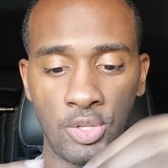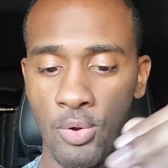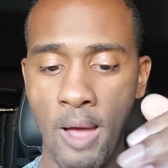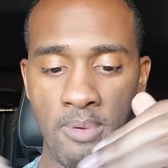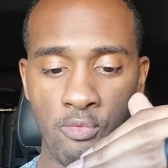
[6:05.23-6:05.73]

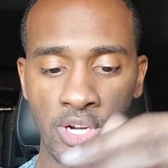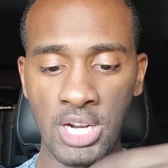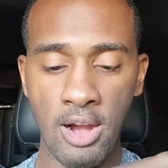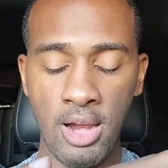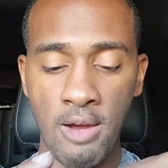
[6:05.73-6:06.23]
So I've been
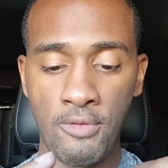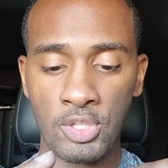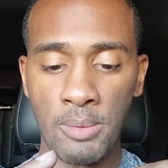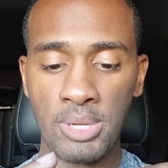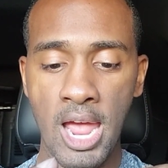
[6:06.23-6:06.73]
reaching out to him for
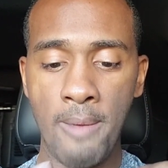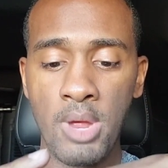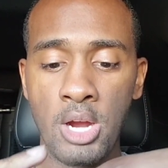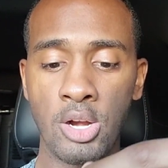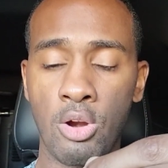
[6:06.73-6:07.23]
some time.
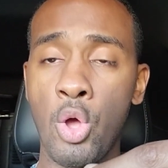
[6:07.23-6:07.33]
They're